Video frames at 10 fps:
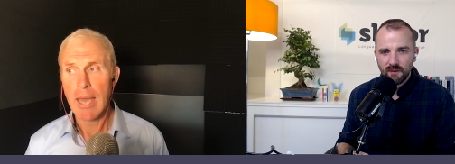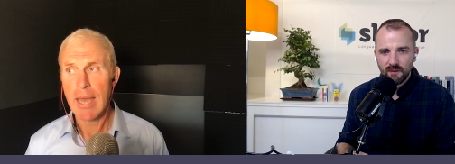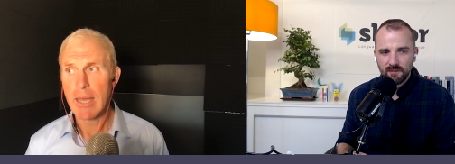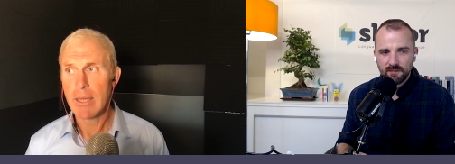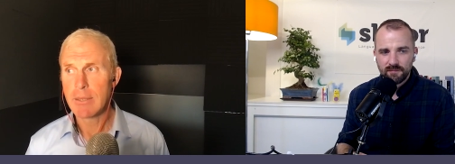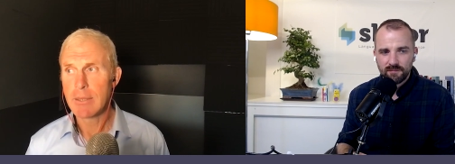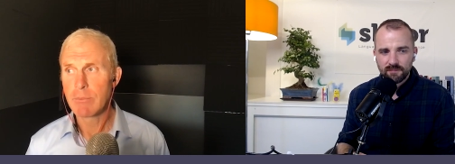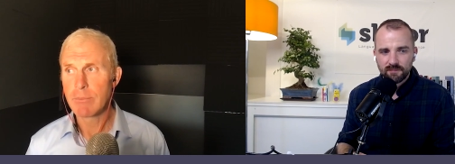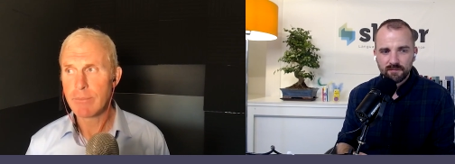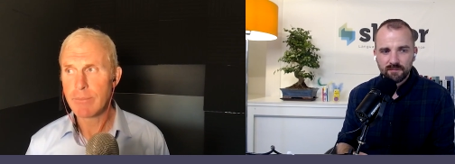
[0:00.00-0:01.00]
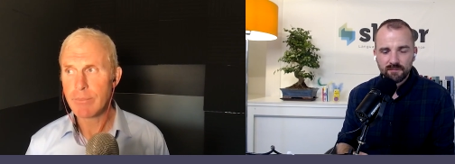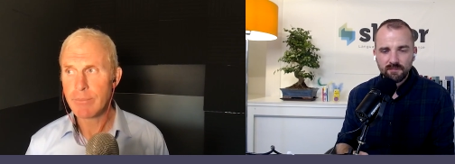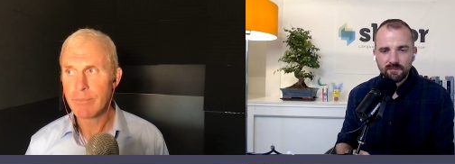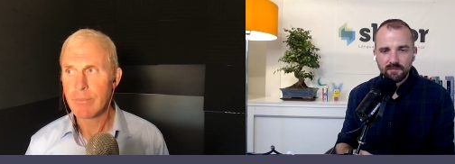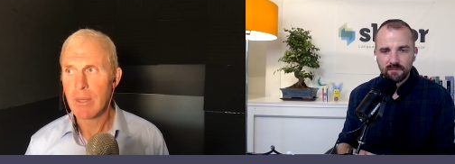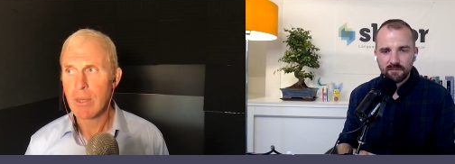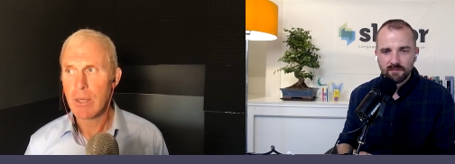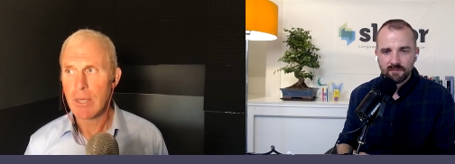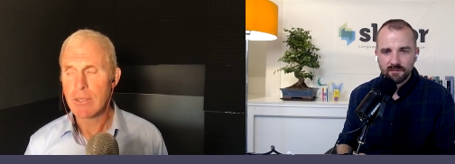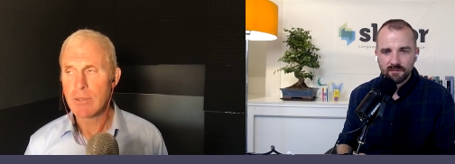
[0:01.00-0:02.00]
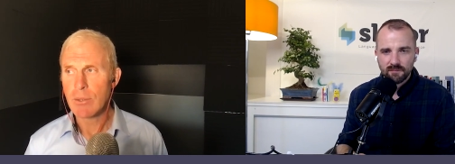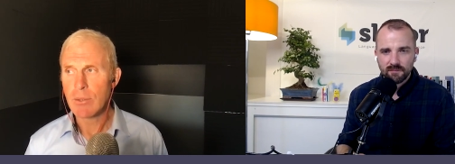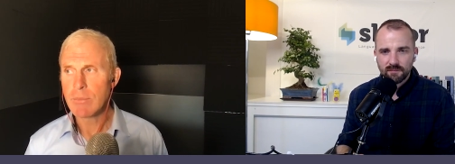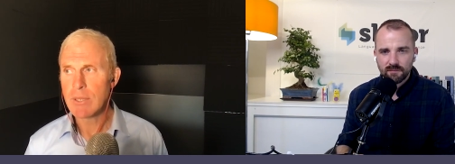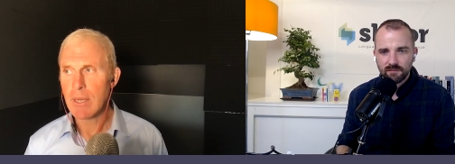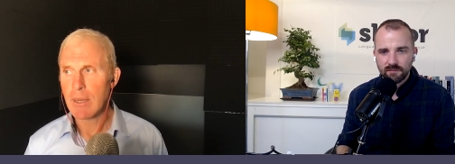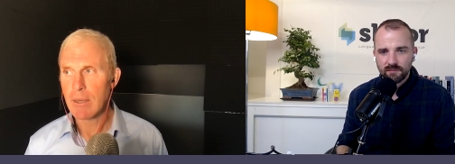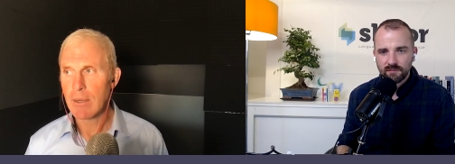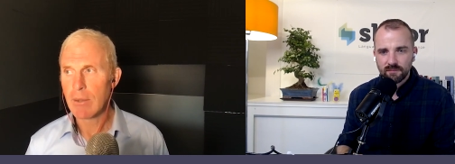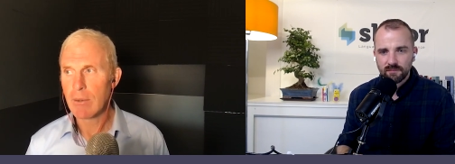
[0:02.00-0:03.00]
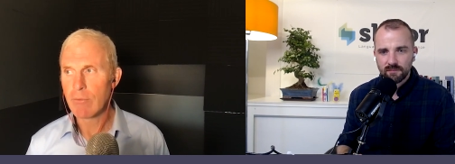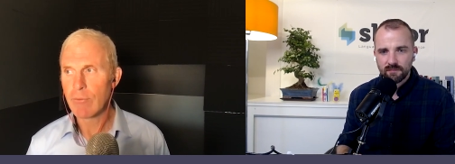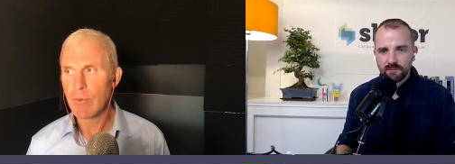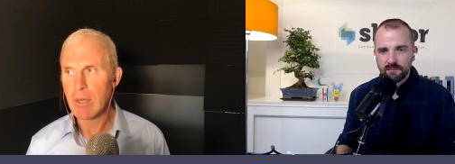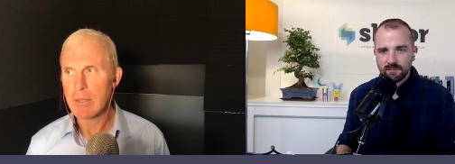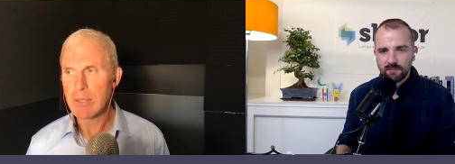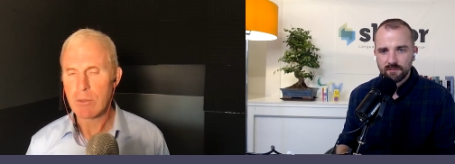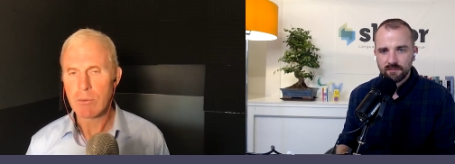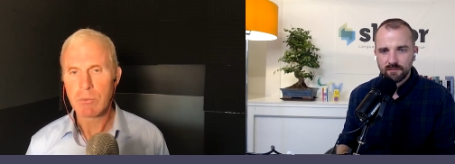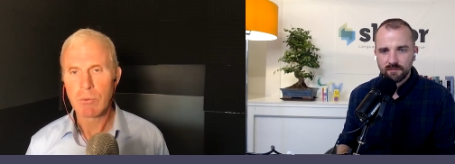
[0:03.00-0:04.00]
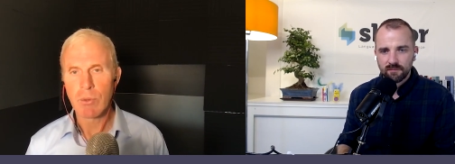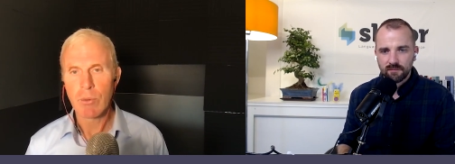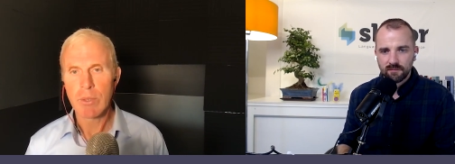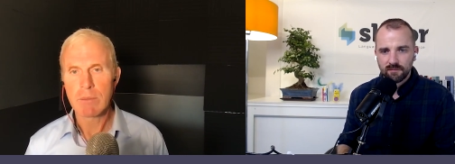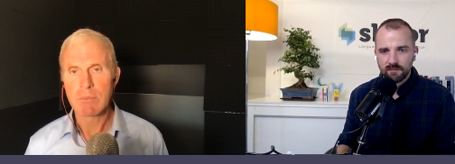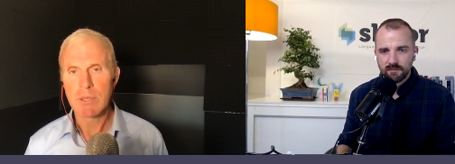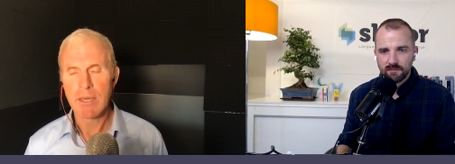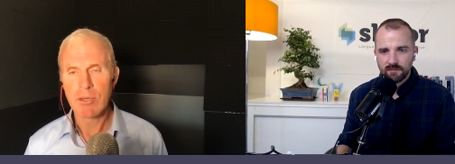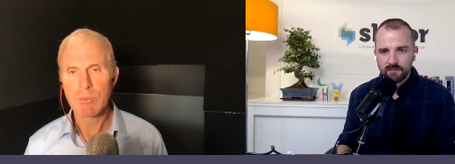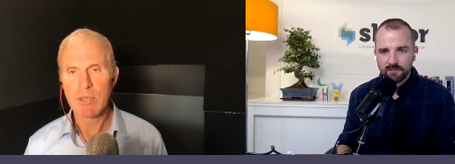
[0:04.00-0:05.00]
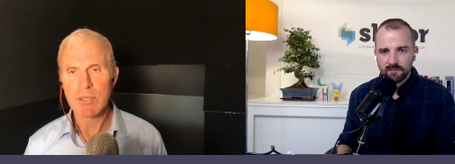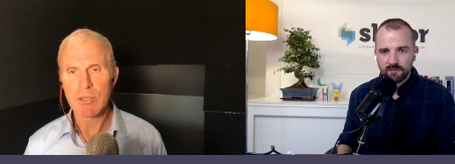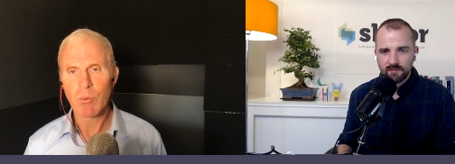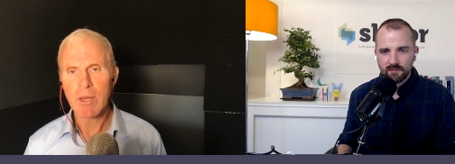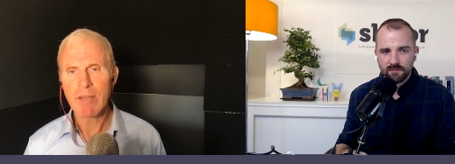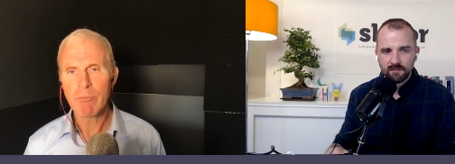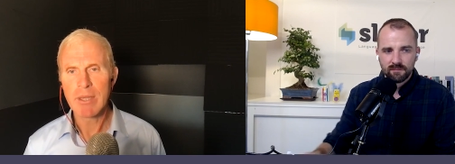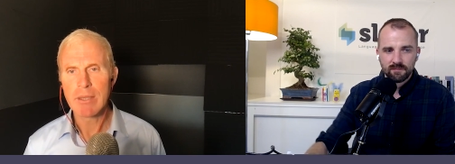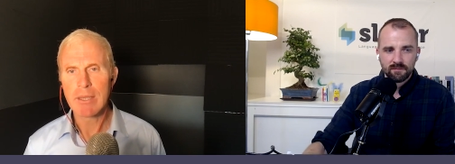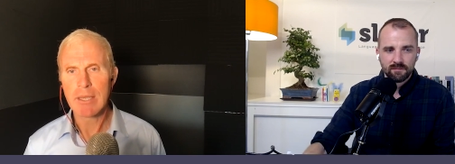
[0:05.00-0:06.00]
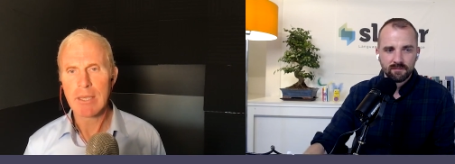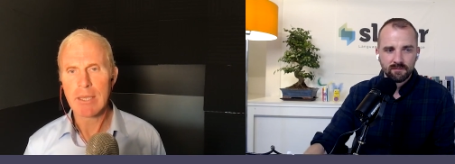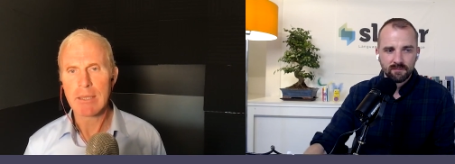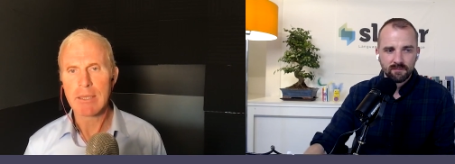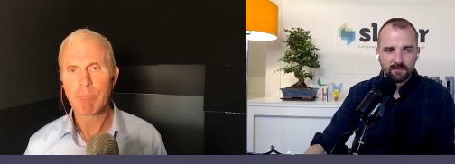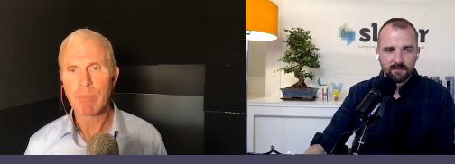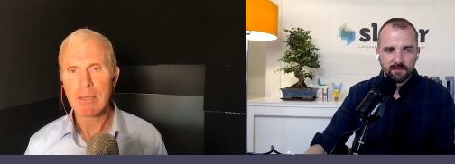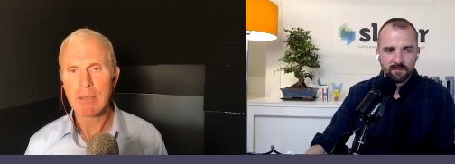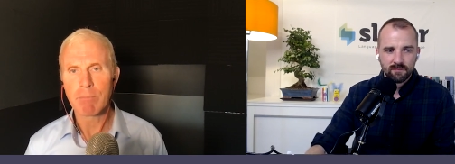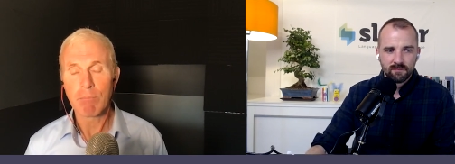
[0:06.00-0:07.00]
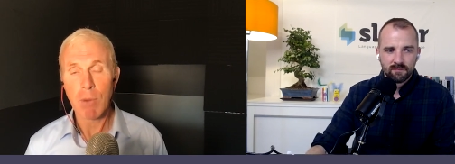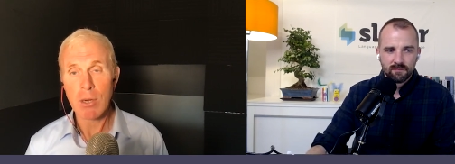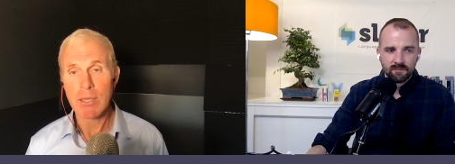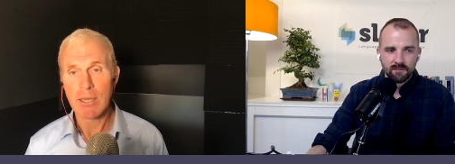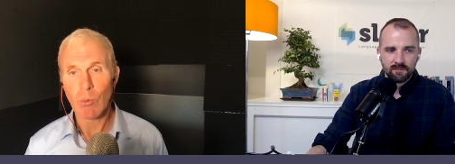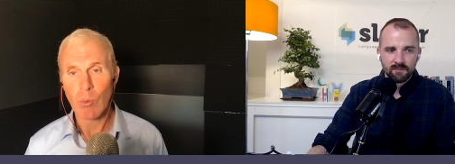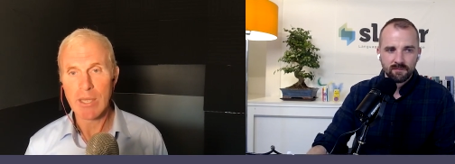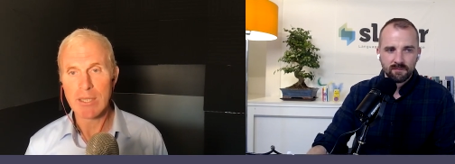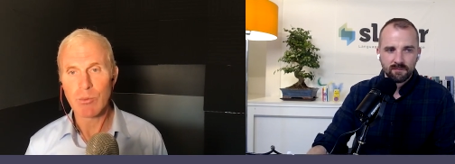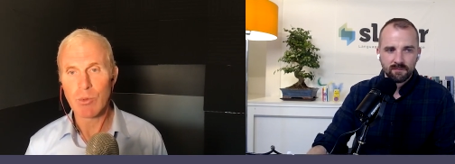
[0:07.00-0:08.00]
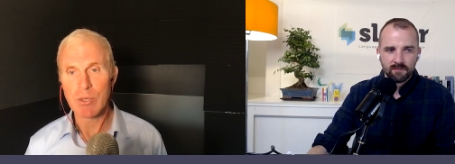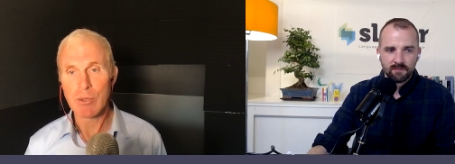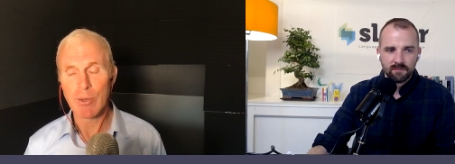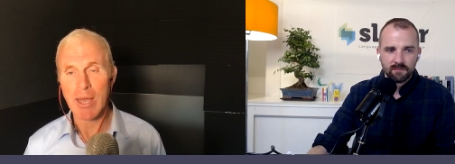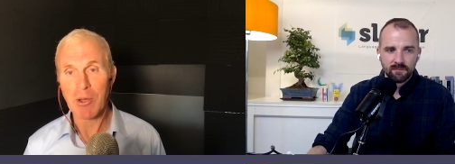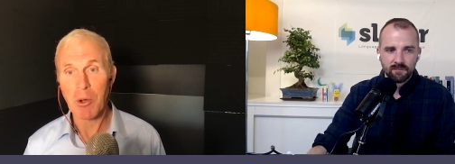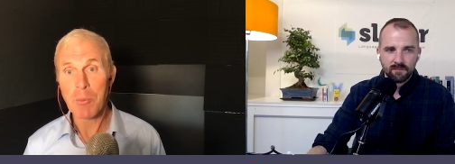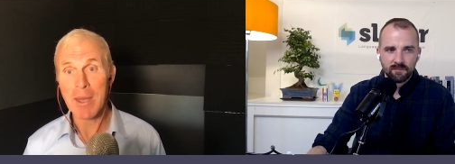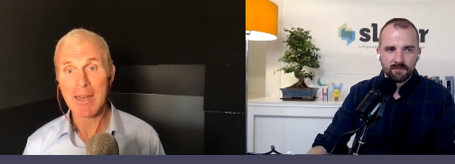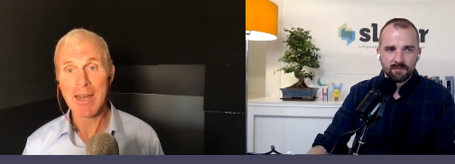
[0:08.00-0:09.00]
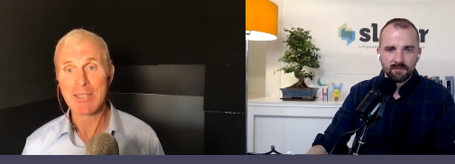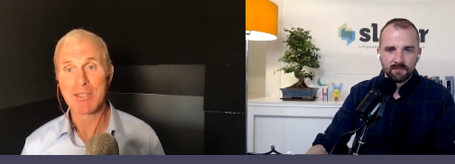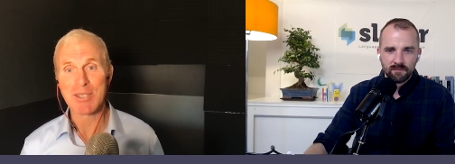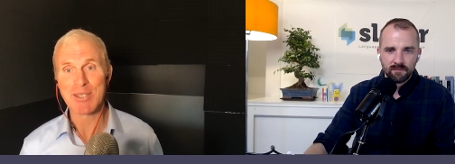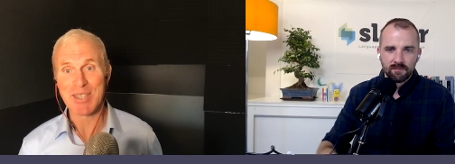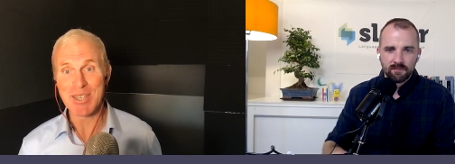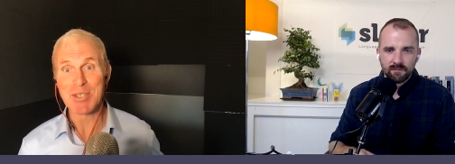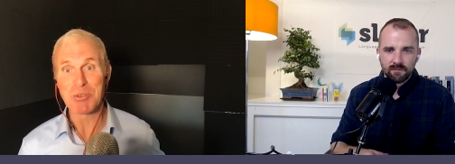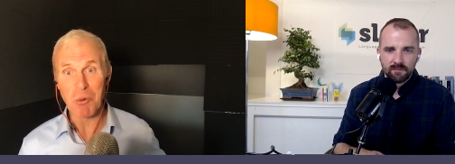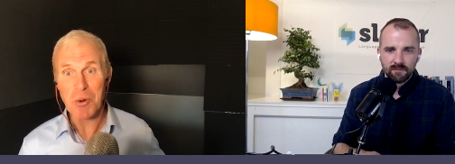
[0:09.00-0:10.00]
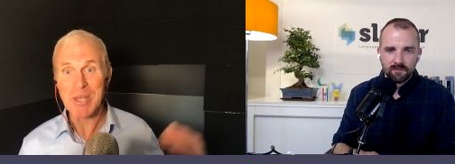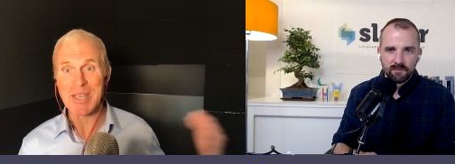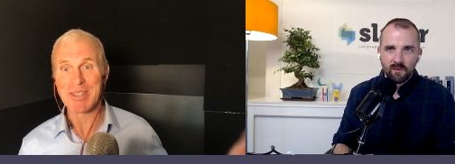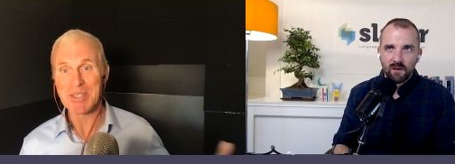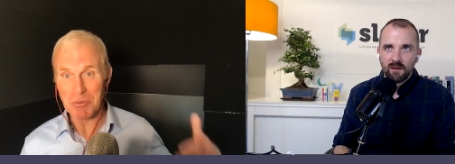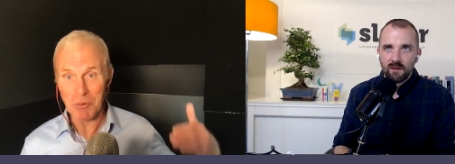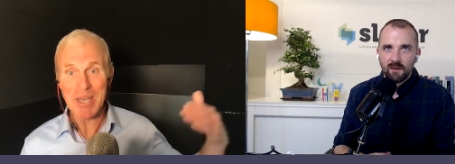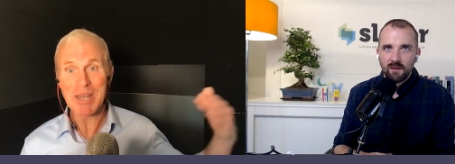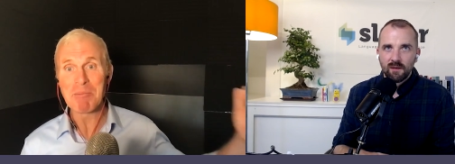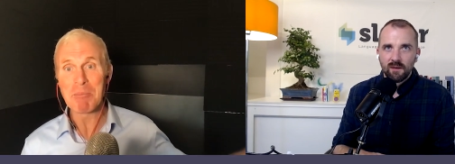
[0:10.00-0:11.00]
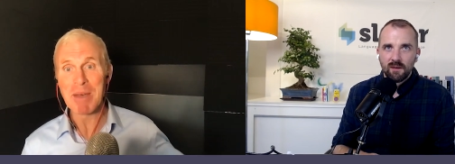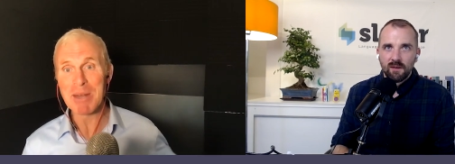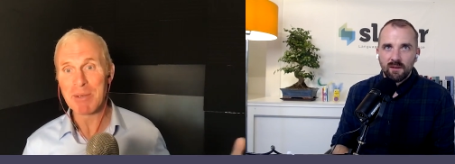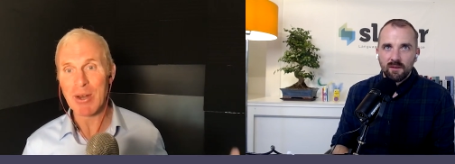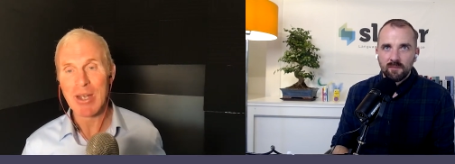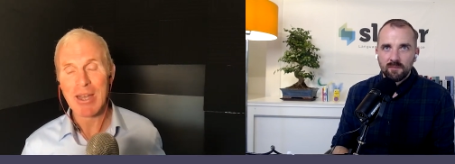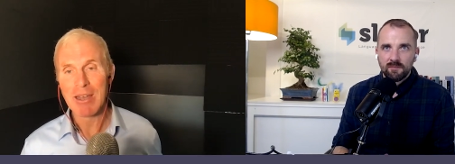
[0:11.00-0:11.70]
Speaker 1: and in terms of, uh, you know, growing Slator's business, what have been the, the big marketing wins where you're like, oh my gosh, this is, this is working. This is, we're getting momentum here